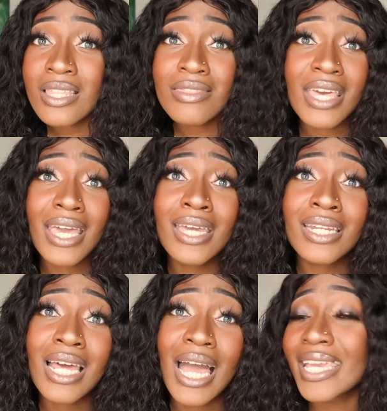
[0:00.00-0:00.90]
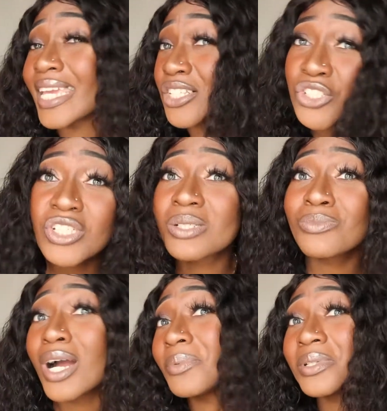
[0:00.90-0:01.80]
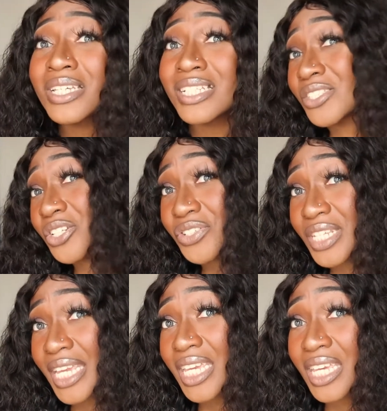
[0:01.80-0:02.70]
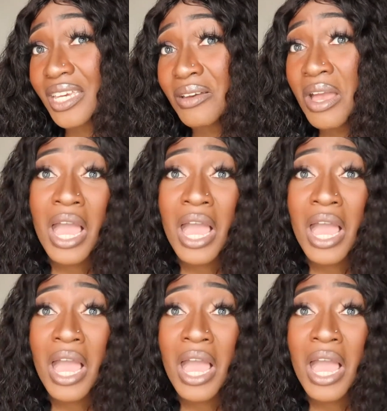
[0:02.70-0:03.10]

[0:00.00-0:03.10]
then I guess you can probably consider taking it.